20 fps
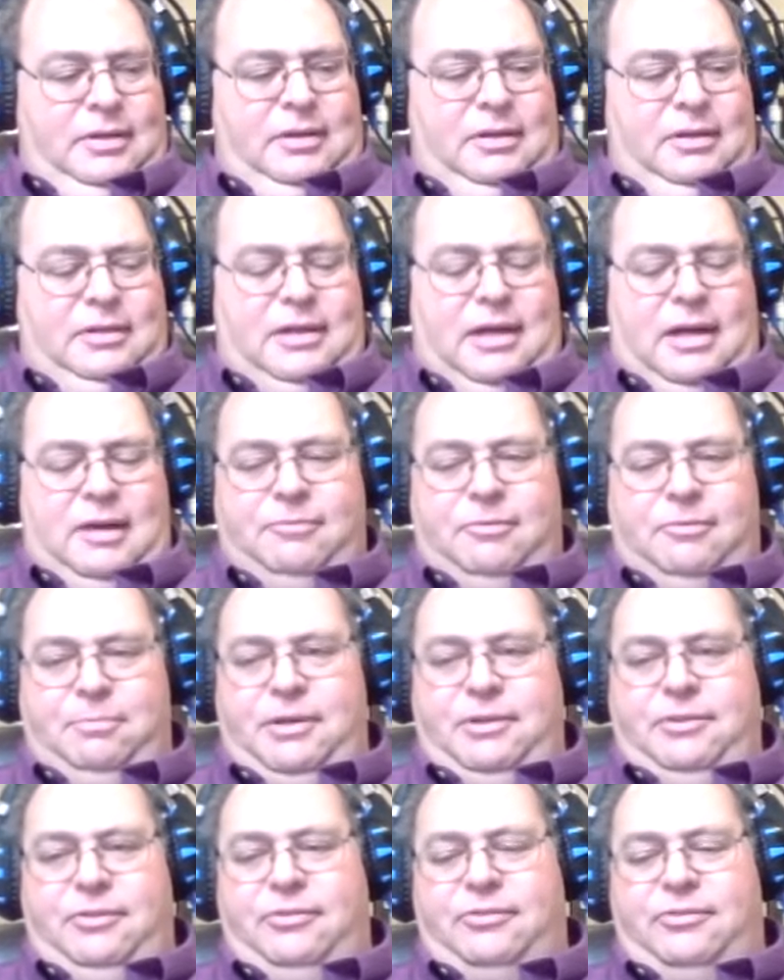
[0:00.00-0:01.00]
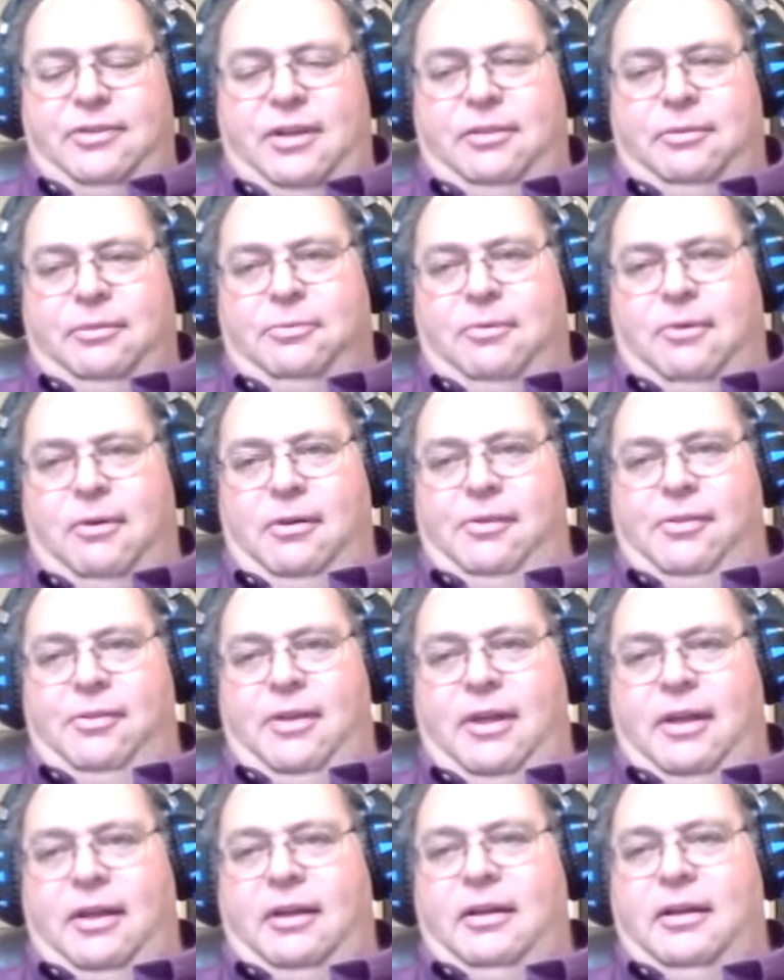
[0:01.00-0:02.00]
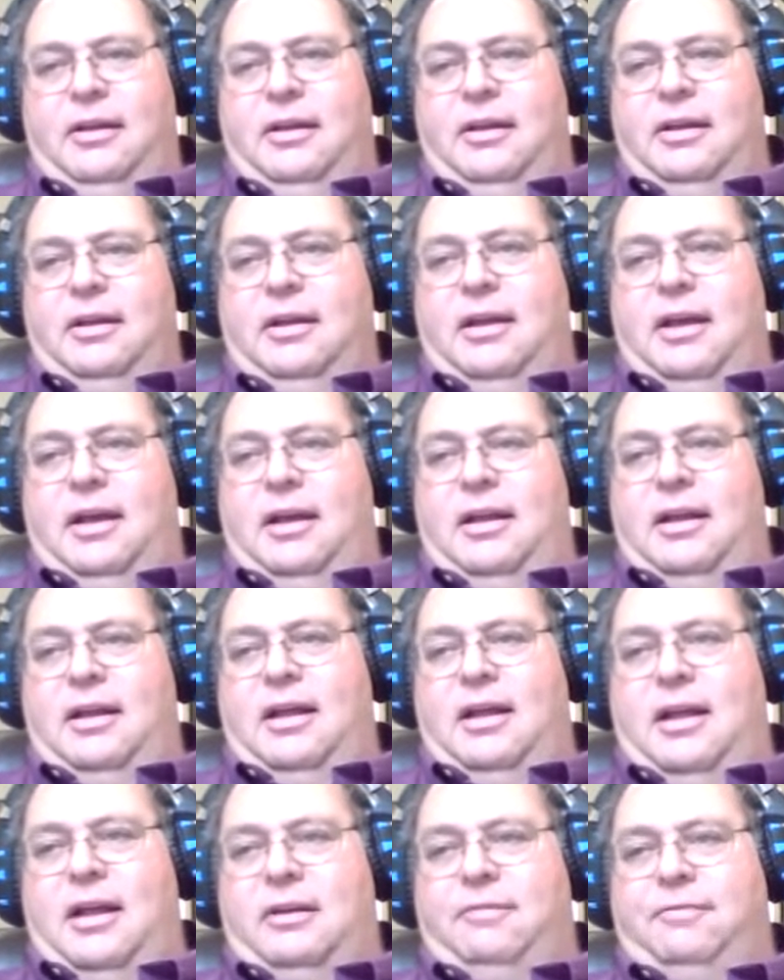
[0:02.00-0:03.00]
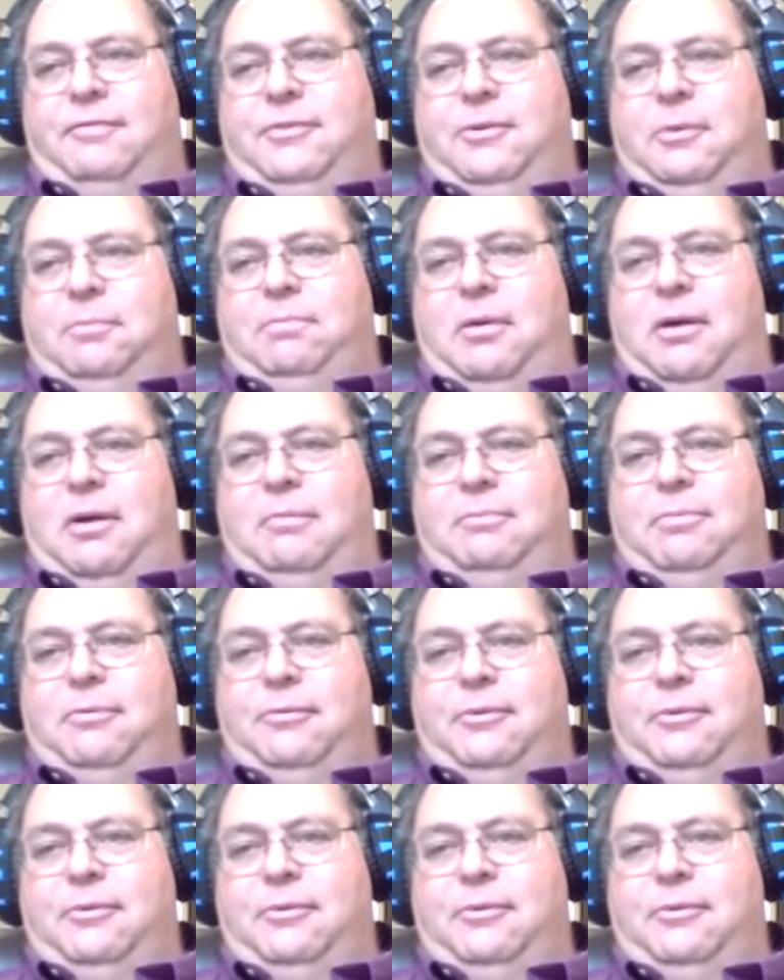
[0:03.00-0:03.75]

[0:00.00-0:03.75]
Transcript: So I want to I want to go into a, a, a, very famous case